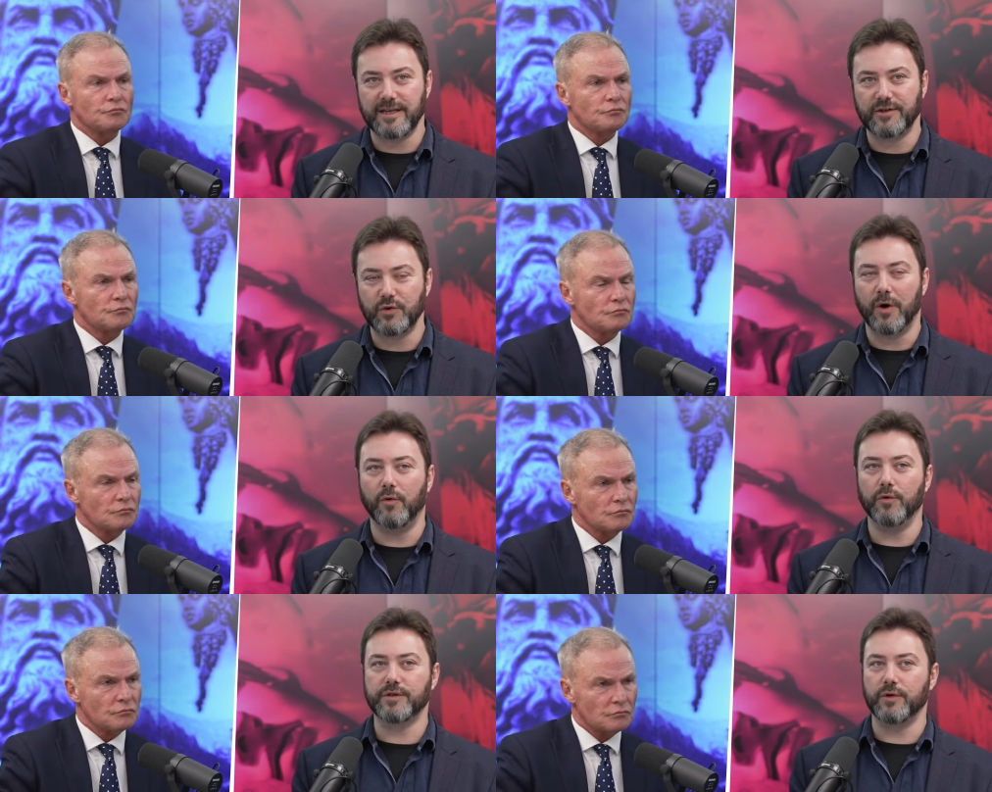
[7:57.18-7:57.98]
Speaker 1: this, you
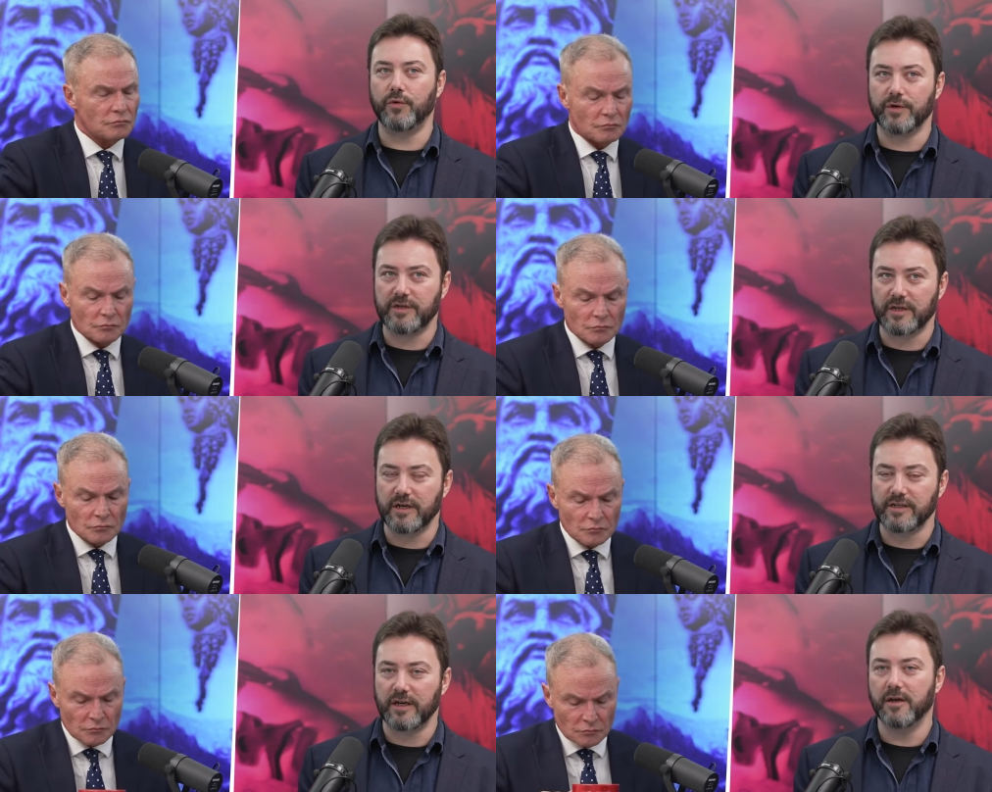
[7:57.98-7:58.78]
are also
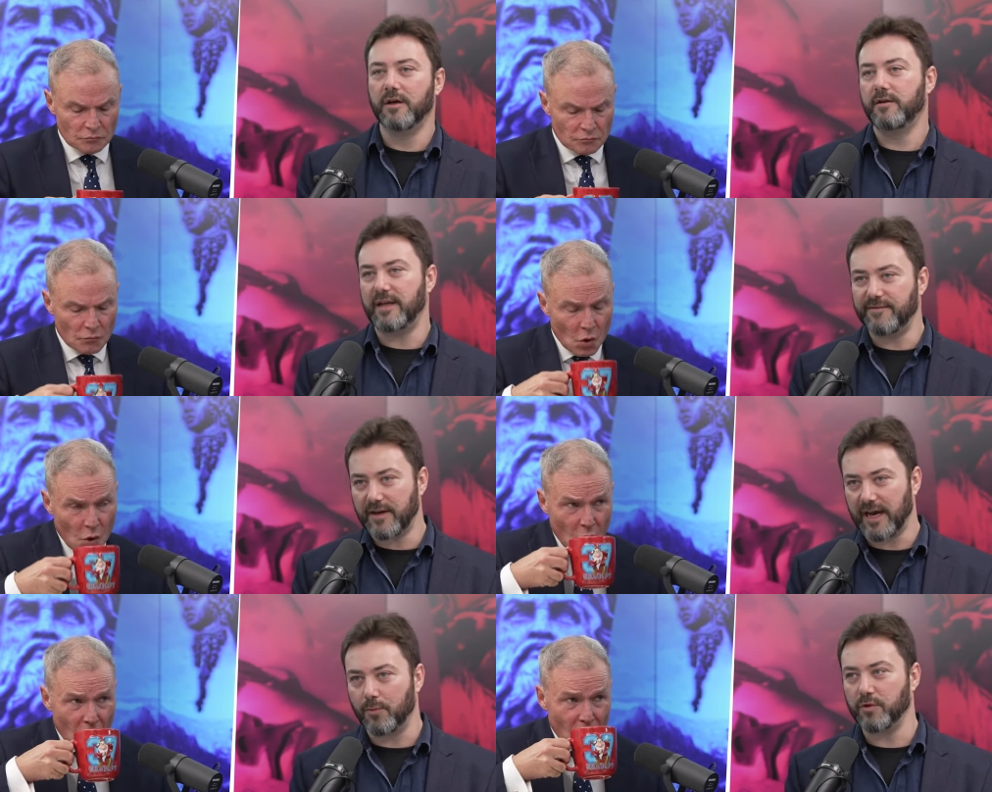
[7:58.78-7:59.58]
criticizing
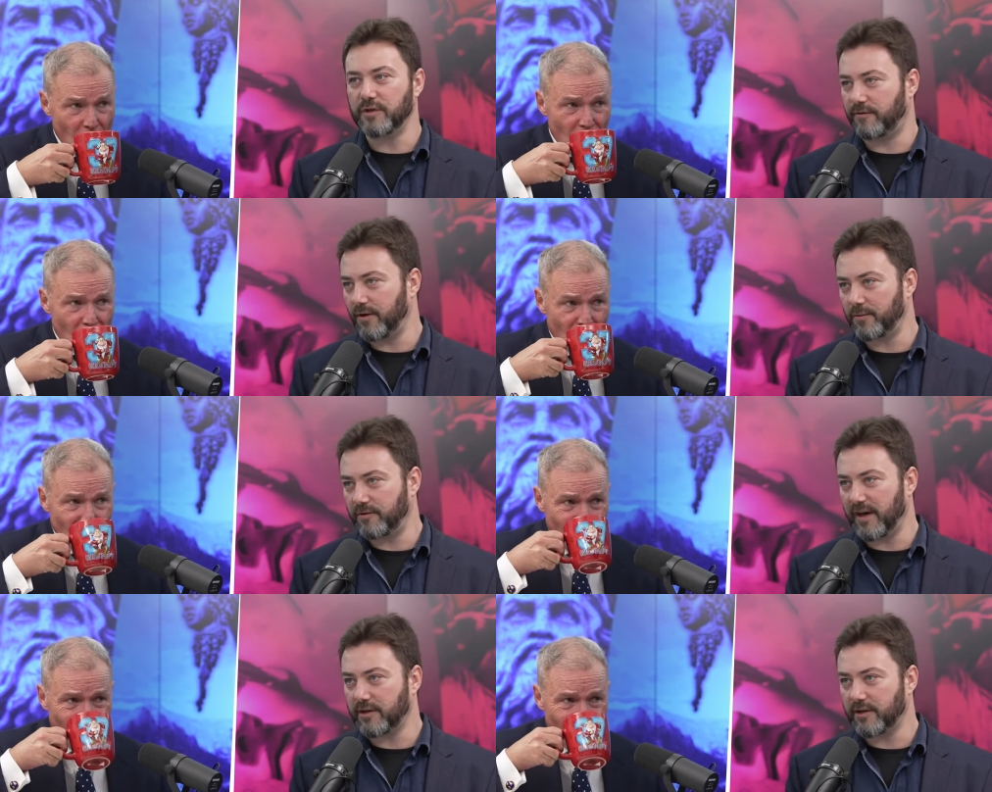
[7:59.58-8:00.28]
David Cameron's affirmative